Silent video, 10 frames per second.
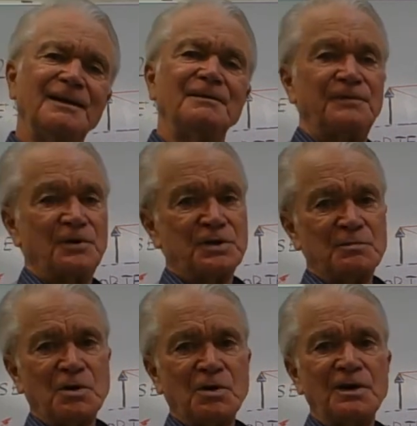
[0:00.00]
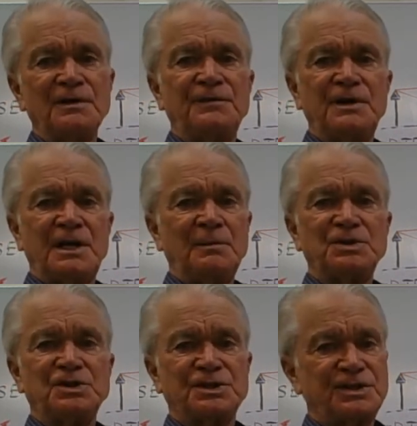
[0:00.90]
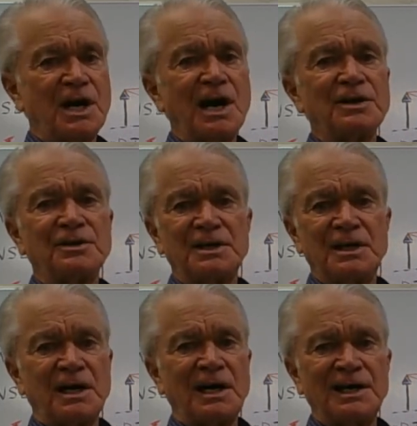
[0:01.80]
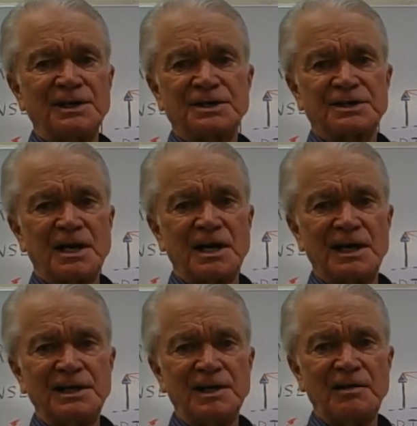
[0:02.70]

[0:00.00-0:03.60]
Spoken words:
Furthermore, if the image is not on the eye side,